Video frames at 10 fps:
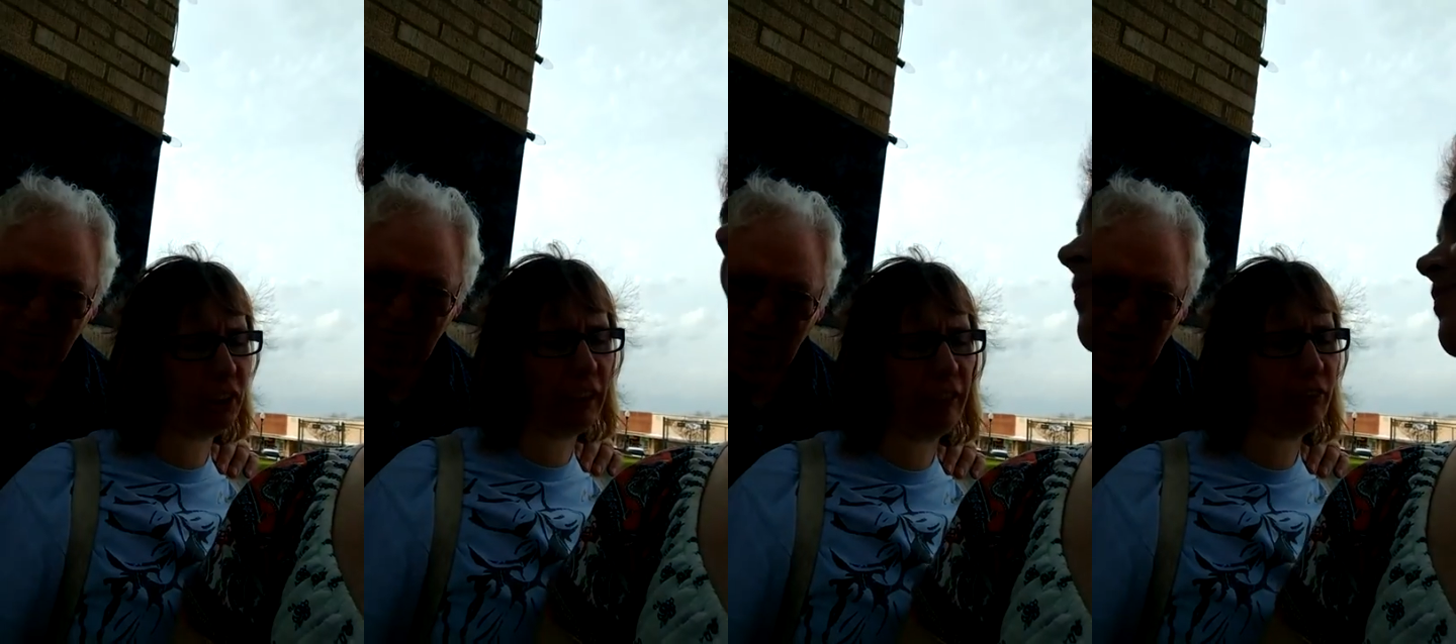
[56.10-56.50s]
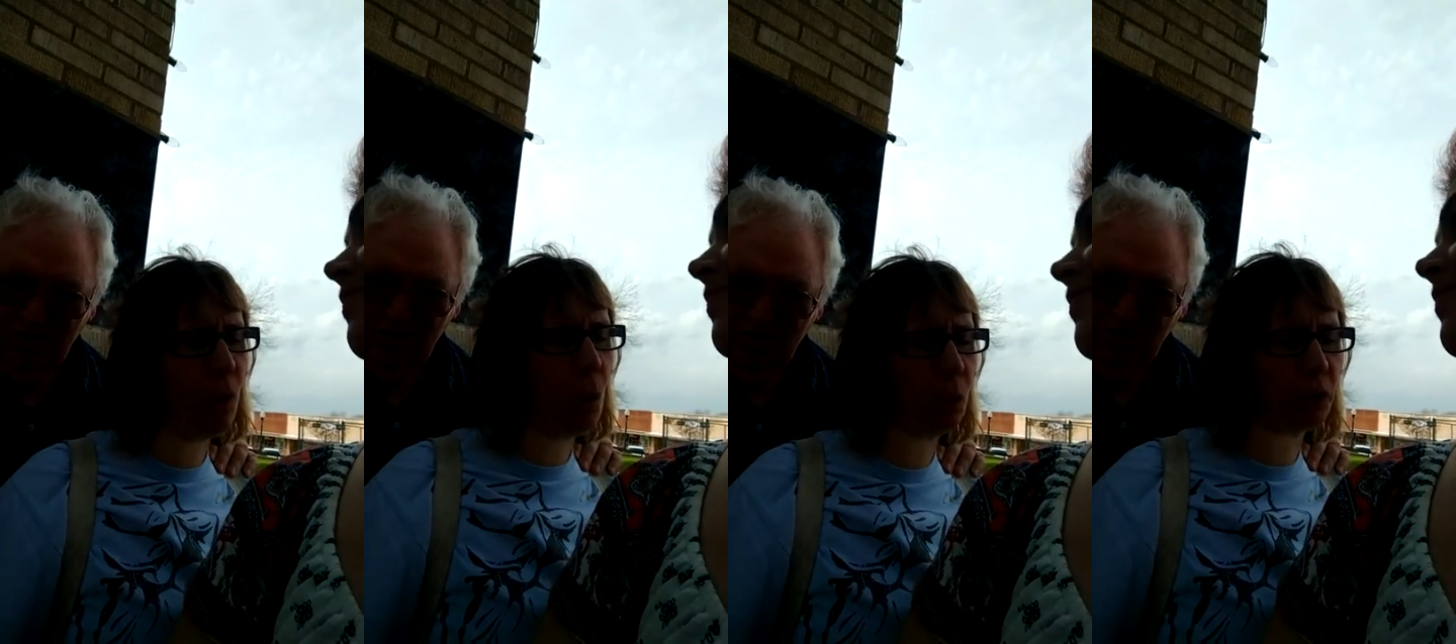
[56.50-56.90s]
chief
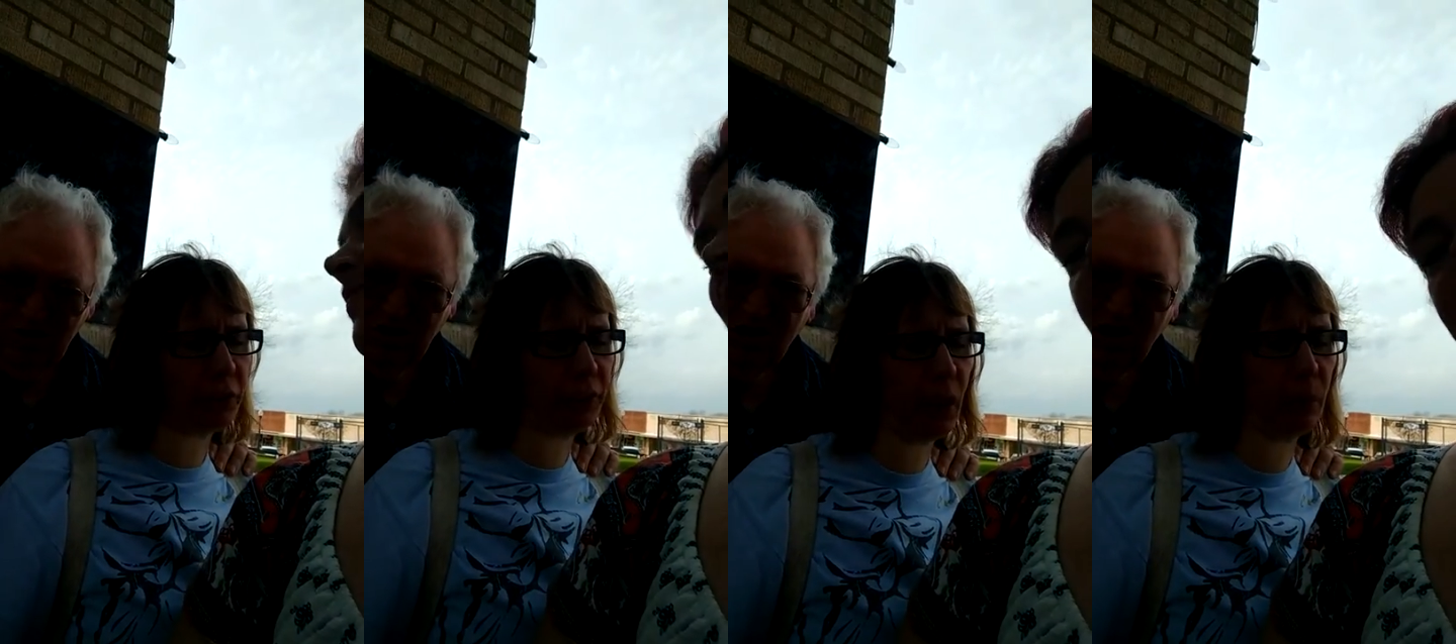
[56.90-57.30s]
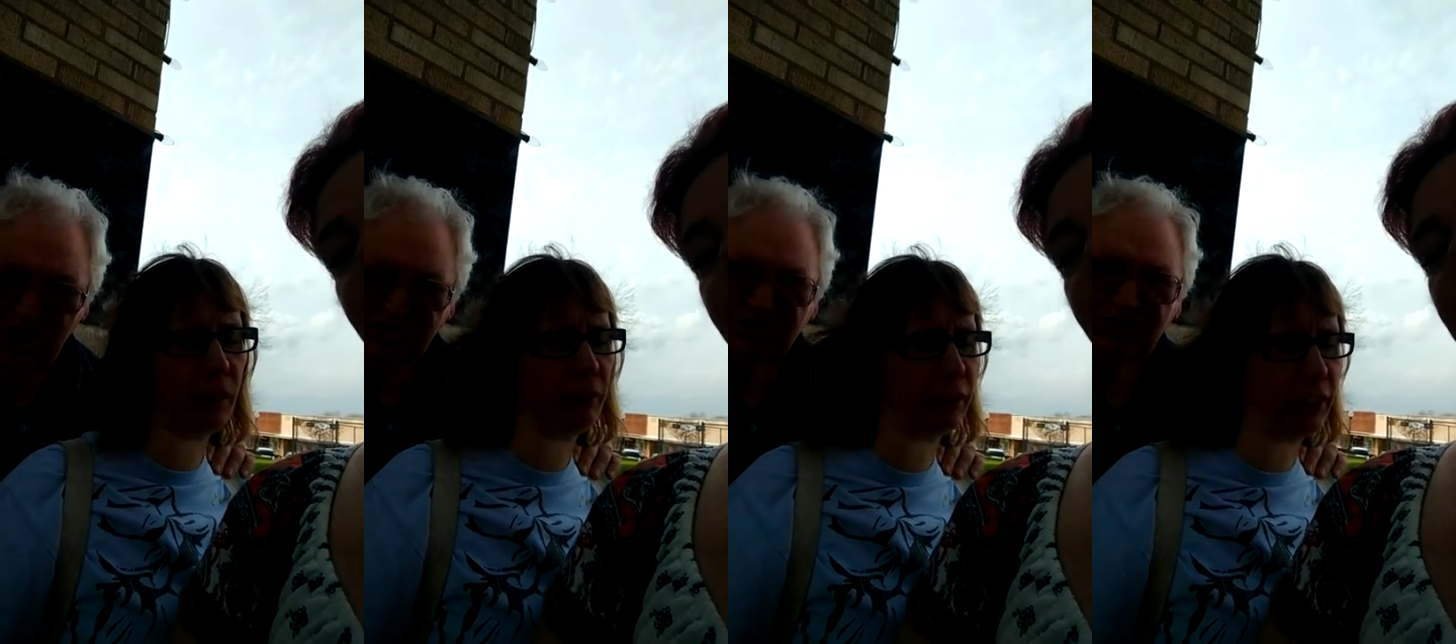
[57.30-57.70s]
cornerstone
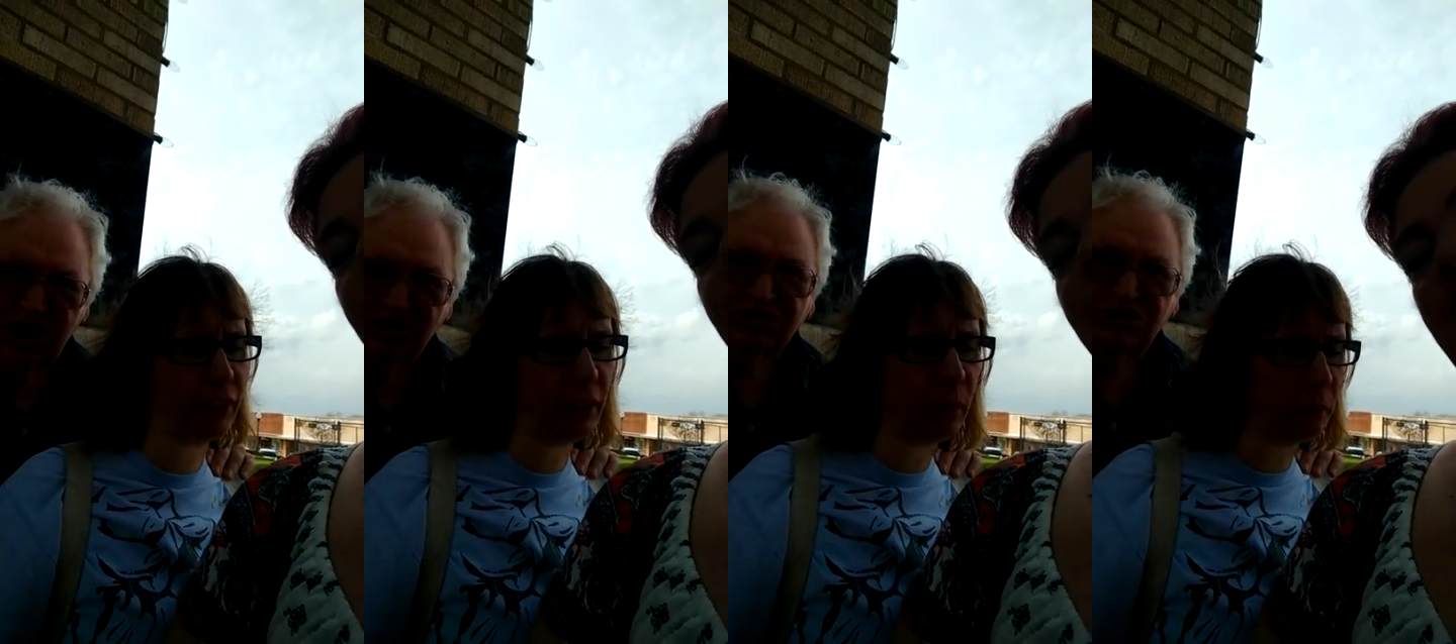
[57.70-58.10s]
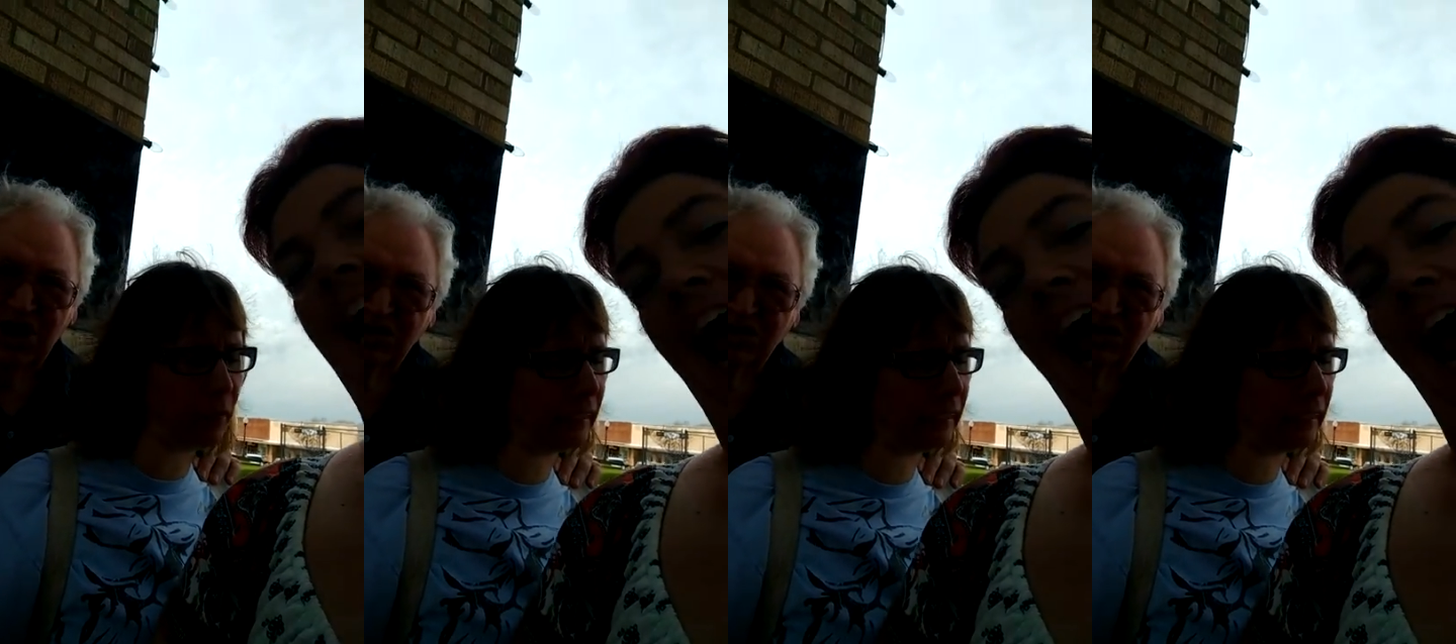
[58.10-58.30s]
yes, of yes, Gilmer, yes,